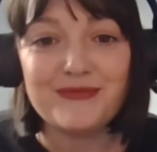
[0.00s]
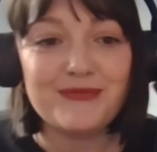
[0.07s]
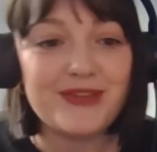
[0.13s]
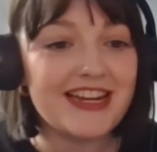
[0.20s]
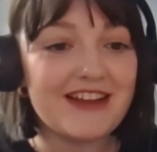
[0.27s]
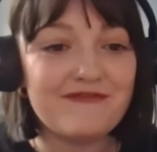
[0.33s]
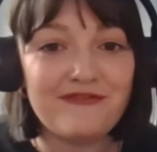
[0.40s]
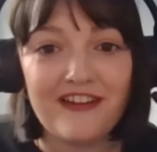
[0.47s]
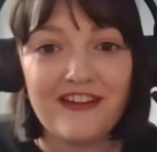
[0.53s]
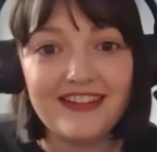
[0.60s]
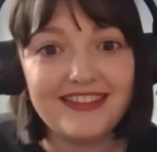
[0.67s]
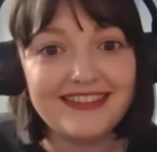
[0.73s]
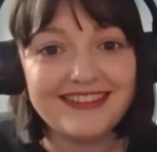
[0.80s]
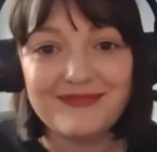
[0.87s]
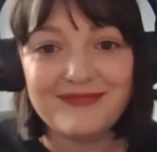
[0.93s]
You can have
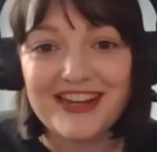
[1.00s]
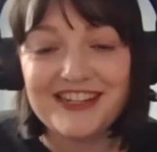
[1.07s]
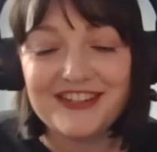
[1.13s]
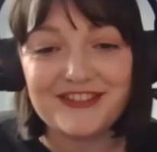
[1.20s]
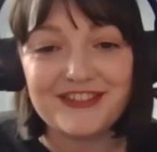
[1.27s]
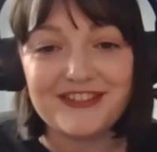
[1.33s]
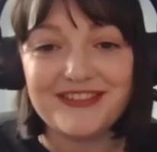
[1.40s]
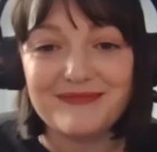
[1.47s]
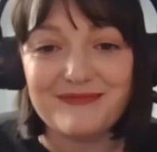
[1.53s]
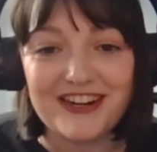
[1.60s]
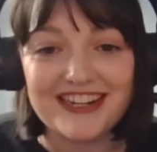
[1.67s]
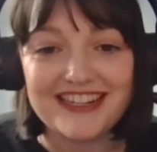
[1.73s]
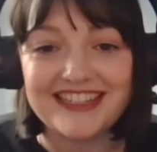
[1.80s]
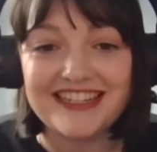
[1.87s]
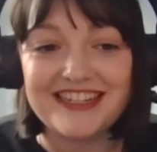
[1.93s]
fun when you're doing
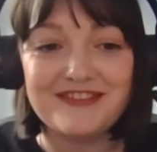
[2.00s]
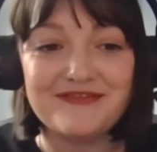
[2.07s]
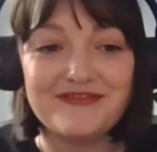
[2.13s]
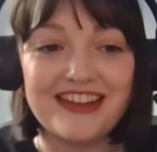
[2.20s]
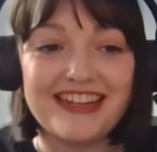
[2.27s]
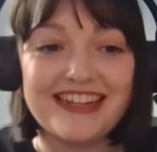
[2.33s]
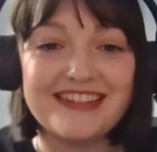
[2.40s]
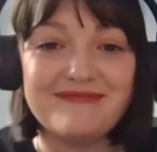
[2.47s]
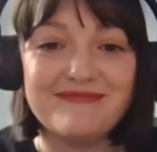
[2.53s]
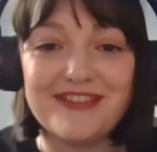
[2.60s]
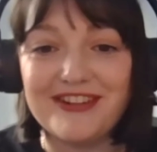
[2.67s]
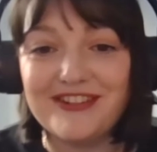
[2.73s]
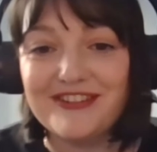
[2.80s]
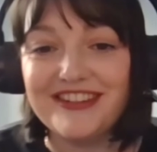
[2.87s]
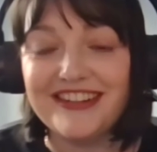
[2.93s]
work stuff,
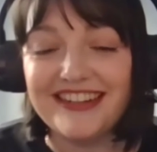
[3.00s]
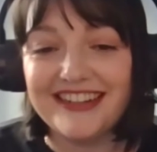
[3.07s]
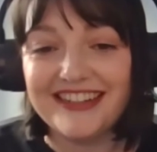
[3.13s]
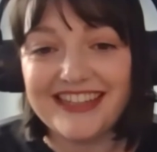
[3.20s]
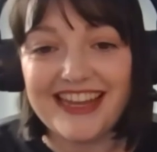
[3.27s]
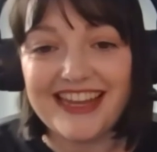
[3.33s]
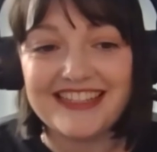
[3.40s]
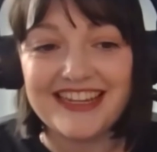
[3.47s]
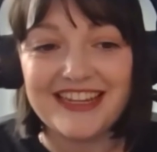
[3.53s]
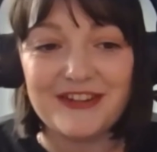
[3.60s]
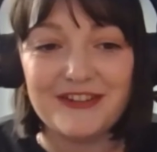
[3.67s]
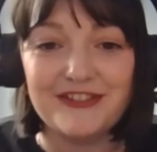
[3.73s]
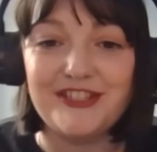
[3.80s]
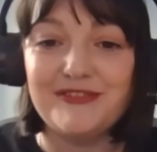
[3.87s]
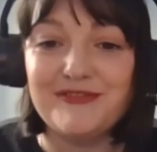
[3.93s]
or yeah,
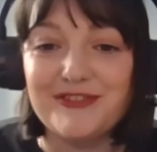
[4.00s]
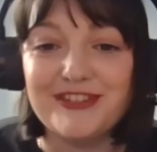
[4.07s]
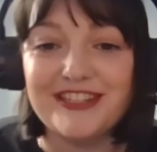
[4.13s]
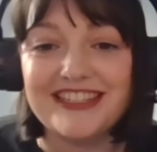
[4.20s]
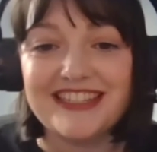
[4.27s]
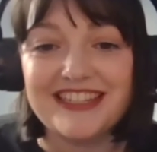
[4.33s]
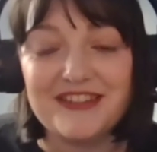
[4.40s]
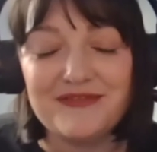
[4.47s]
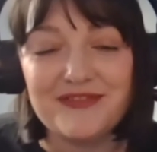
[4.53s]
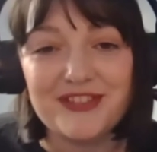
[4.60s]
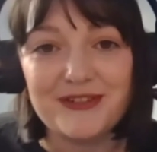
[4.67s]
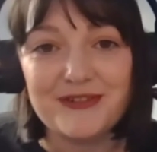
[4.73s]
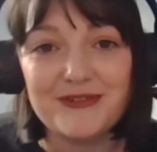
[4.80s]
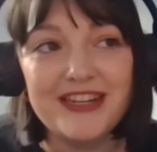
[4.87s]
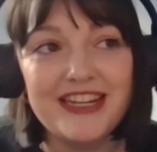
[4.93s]
technology-focused stuff.
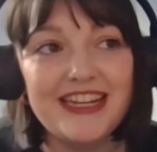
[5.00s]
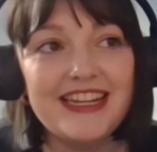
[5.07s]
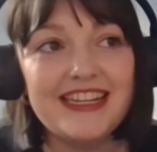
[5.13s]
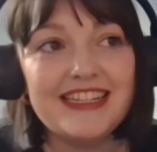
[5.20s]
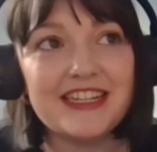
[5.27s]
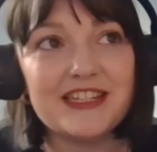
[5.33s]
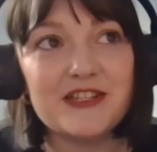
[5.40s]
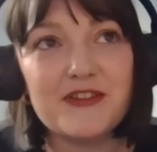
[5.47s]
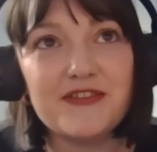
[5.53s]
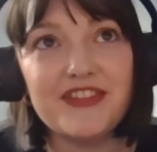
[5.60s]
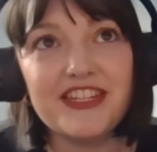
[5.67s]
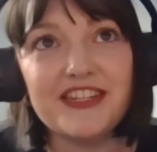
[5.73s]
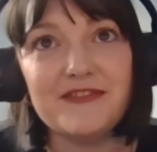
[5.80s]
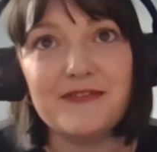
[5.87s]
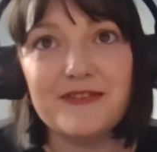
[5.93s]
So TikTok
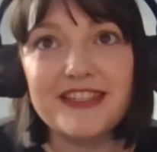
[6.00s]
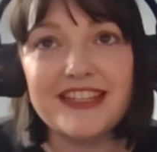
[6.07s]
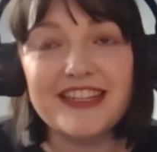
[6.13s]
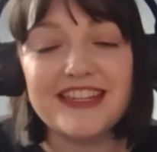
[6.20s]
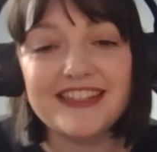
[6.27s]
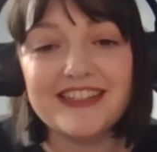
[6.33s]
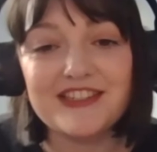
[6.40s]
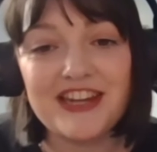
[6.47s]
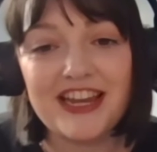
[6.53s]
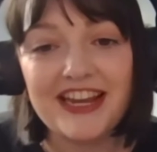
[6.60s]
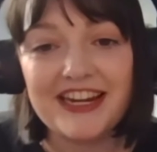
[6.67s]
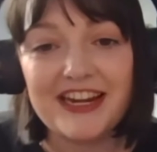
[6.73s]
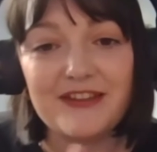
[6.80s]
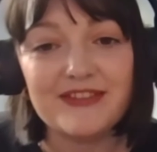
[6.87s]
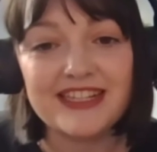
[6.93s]
videos.
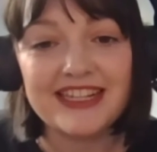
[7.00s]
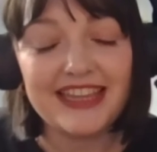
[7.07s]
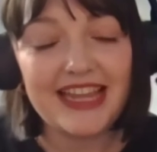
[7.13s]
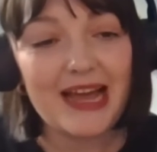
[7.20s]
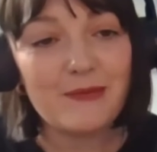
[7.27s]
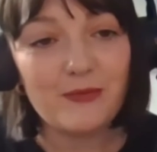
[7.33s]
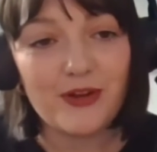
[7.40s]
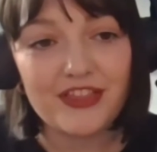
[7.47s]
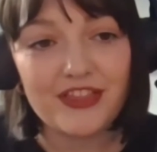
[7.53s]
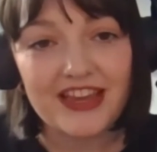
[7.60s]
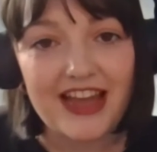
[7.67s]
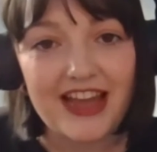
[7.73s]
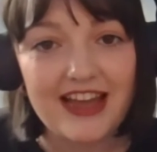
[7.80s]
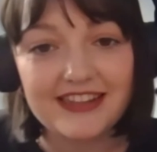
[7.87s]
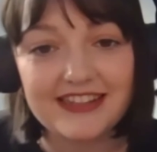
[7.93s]
Check it out. It's
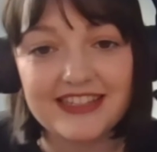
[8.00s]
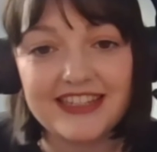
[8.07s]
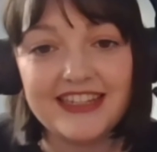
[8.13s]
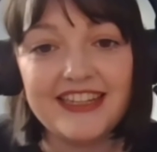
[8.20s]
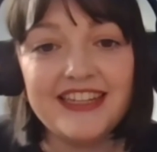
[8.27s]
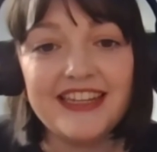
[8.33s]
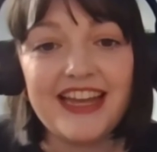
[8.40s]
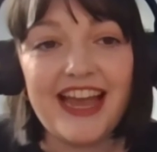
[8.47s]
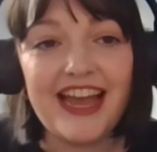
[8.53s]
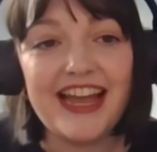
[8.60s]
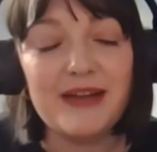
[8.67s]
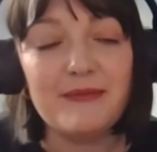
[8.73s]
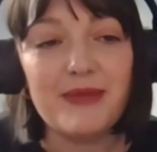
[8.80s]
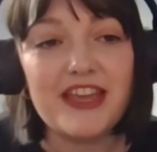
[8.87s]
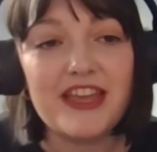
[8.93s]

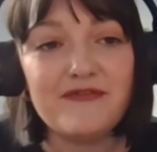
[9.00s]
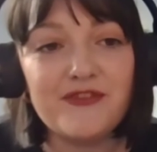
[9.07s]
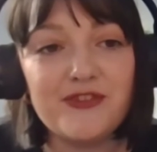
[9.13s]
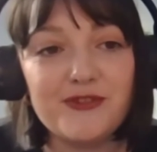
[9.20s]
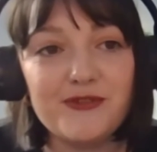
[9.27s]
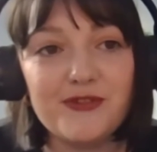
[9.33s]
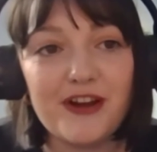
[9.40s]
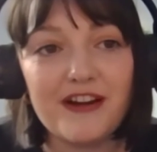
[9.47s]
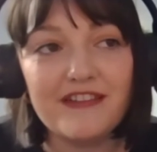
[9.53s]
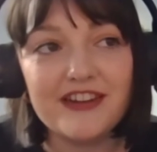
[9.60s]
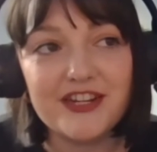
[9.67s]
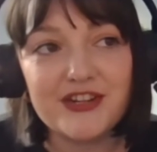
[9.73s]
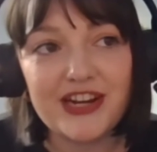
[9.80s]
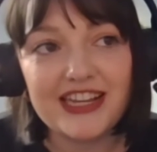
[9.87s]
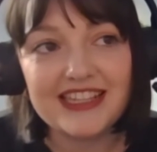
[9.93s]
collabwithkat. If you are
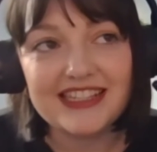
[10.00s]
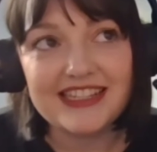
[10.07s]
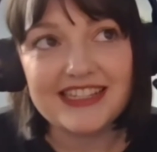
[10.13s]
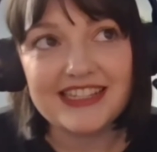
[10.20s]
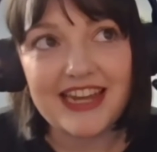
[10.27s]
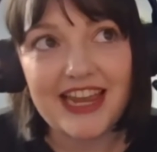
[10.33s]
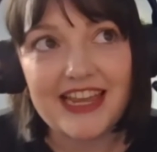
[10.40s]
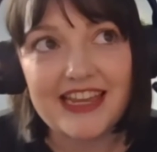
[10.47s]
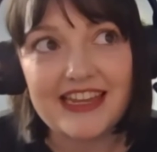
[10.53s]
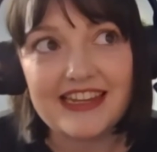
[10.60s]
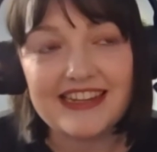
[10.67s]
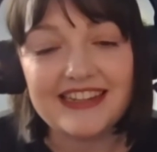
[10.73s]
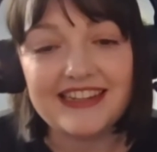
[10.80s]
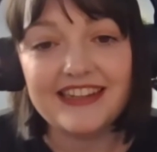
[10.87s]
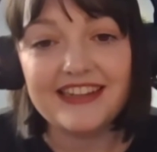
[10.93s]
interested
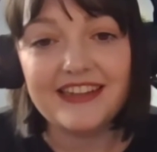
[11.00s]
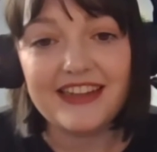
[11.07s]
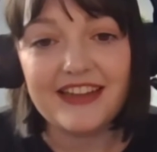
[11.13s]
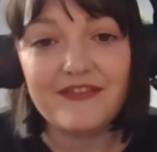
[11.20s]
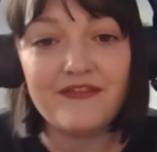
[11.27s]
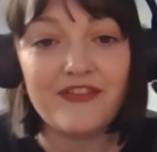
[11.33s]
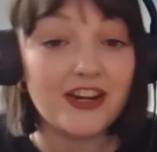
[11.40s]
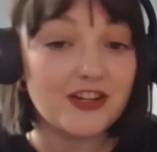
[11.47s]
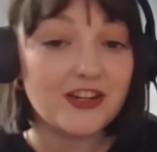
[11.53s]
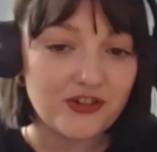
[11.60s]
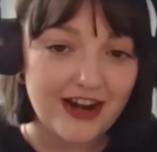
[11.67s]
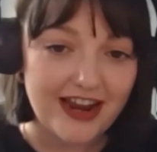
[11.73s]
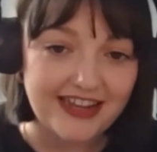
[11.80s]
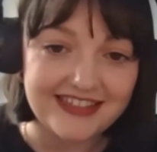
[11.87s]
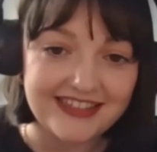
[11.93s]
in fun
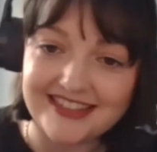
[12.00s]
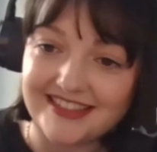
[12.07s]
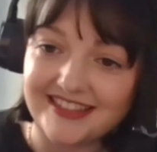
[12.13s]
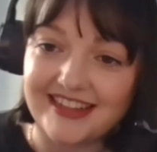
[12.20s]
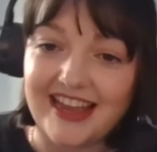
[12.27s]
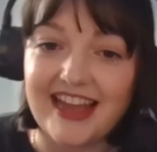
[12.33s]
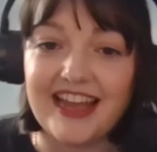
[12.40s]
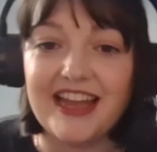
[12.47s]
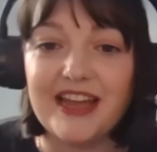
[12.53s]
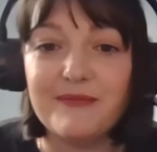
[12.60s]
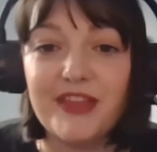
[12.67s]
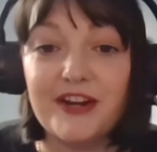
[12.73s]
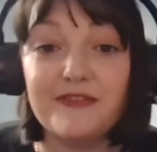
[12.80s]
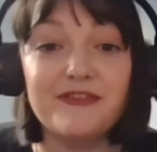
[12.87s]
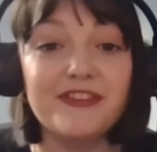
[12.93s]
trends
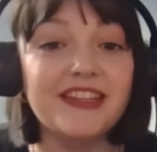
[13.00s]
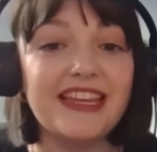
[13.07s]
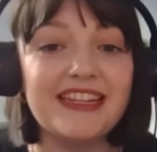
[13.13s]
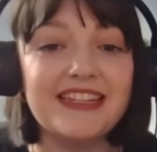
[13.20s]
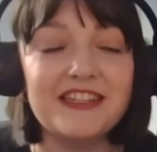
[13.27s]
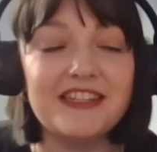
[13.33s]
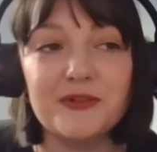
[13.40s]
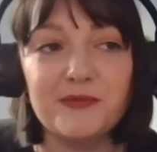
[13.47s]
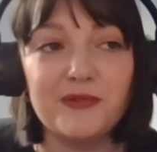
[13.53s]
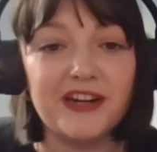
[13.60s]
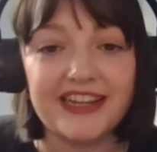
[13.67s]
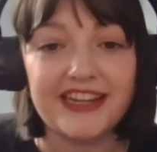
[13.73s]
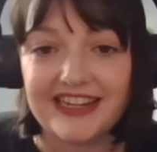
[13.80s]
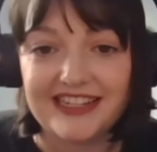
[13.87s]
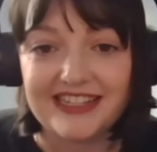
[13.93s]
that are related to
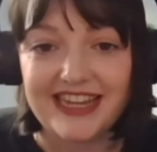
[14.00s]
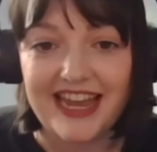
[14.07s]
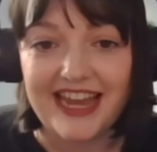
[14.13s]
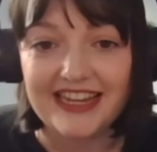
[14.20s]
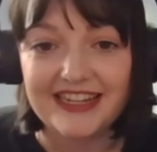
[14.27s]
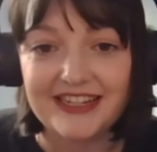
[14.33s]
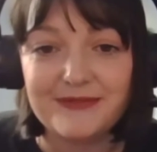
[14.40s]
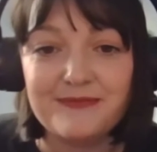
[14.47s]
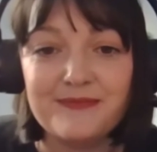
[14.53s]
working in tech.